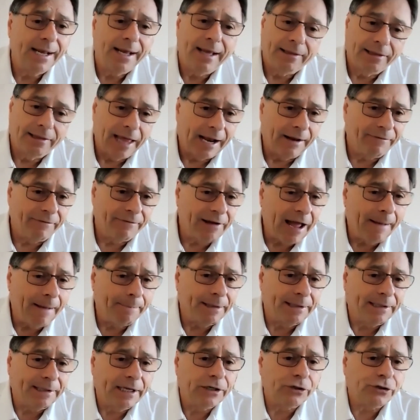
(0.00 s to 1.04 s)
A lot of
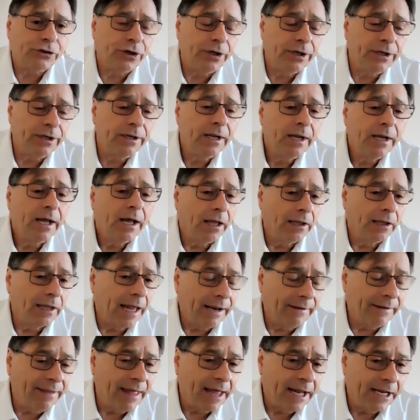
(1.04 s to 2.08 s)
competition. A lot
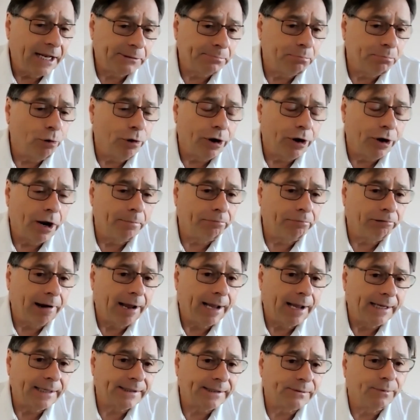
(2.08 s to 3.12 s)
of that is bought on
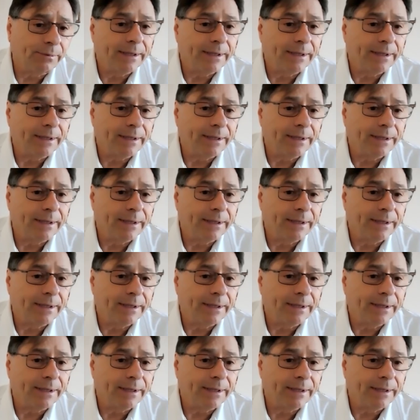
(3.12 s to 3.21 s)
price.